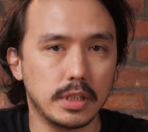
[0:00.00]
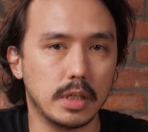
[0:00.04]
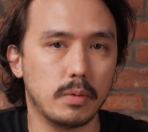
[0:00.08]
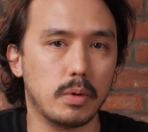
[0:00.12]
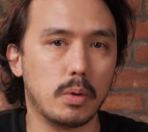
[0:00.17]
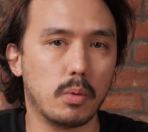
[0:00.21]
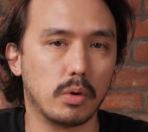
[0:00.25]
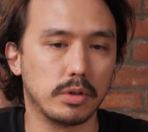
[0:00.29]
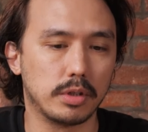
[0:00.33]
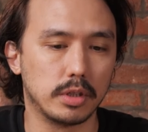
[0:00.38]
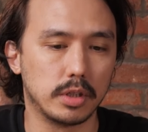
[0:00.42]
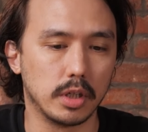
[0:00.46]
thing we
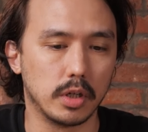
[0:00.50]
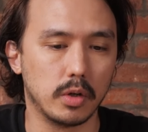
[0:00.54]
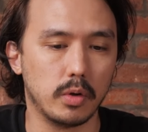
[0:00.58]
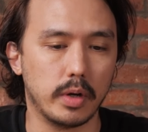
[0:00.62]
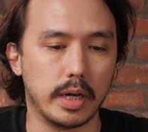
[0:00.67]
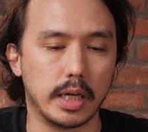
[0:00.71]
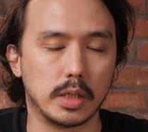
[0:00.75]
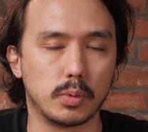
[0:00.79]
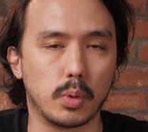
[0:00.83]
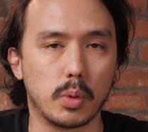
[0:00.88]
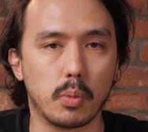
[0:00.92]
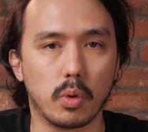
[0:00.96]
want to do
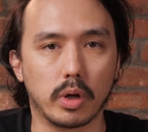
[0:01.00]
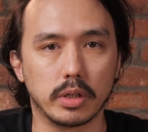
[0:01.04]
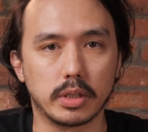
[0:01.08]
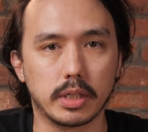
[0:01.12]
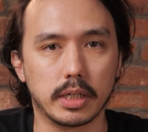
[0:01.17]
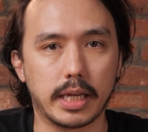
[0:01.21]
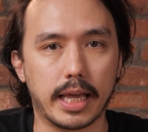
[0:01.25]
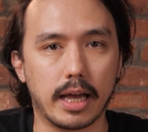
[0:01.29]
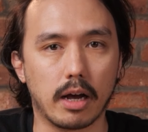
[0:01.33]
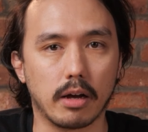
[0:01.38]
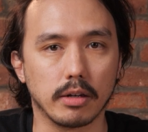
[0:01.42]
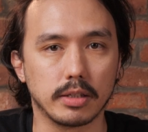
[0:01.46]
is we want to
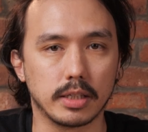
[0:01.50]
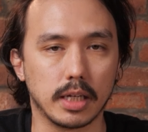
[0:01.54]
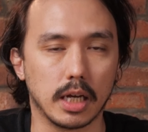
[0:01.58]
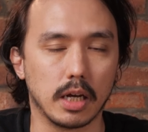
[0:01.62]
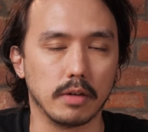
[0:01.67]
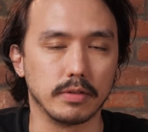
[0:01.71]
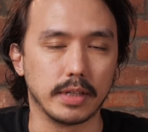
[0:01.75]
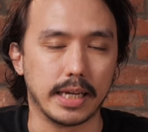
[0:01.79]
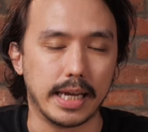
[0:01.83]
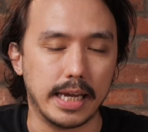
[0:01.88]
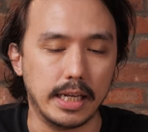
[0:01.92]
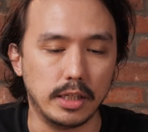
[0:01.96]
get
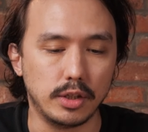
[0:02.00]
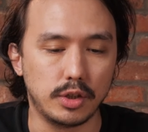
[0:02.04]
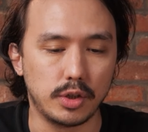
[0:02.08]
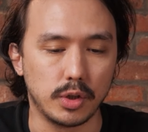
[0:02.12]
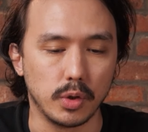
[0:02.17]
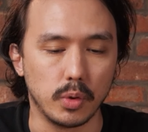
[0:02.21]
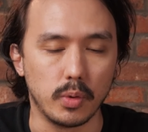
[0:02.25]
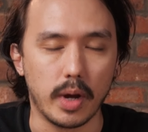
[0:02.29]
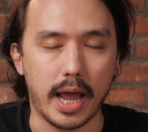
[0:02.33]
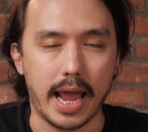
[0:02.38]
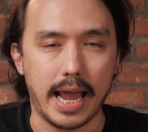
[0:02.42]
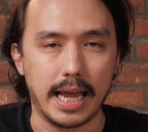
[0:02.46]
ourselves
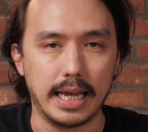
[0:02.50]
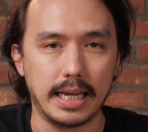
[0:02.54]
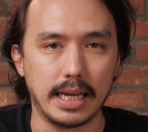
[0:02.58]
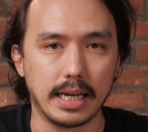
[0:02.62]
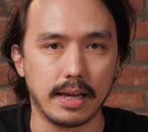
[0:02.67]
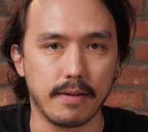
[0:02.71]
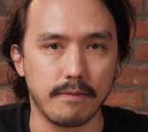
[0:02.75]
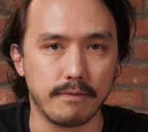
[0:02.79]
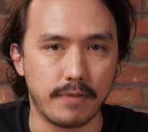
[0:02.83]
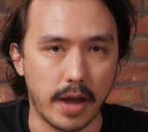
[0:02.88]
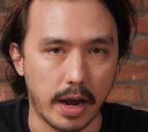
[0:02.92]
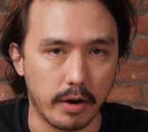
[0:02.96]
into a
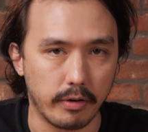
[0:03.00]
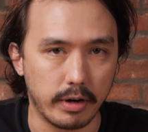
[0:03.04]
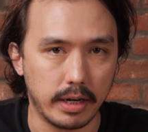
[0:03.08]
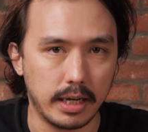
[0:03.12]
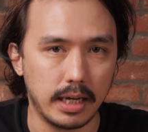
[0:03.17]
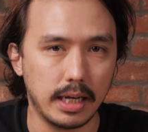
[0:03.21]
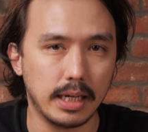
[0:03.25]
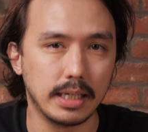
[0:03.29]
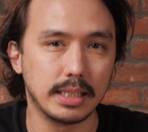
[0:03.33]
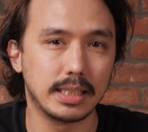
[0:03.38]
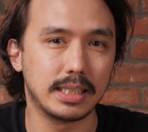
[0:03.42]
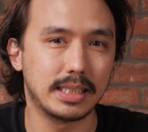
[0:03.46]

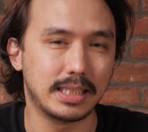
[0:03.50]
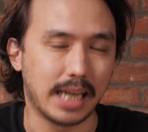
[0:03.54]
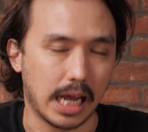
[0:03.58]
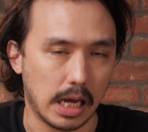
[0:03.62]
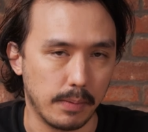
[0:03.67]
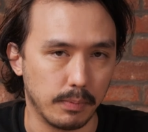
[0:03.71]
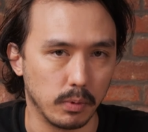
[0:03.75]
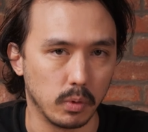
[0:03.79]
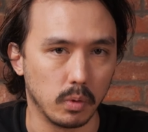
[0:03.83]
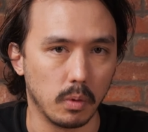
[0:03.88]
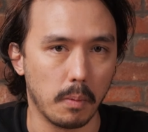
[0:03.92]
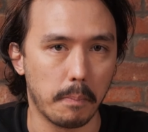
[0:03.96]
very
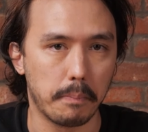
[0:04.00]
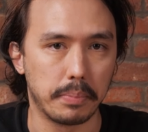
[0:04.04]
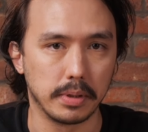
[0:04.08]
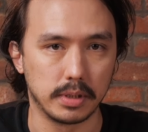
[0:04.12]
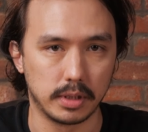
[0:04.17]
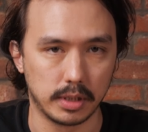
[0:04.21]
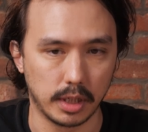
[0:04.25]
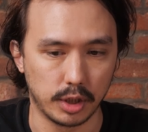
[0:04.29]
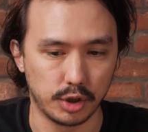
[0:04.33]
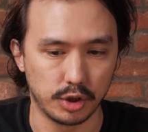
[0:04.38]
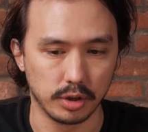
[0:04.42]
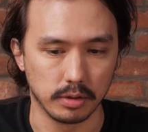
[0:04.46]
stable
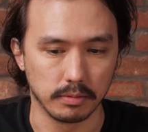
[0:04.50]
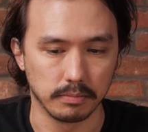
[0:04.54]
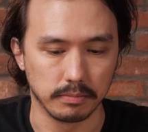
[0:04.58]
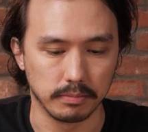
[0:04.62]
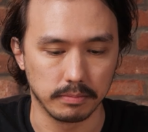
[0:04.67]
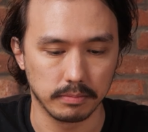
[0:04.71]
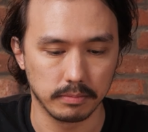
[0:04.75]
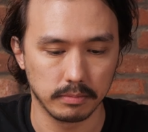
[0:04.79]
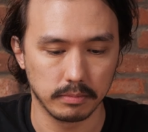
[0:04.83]
position.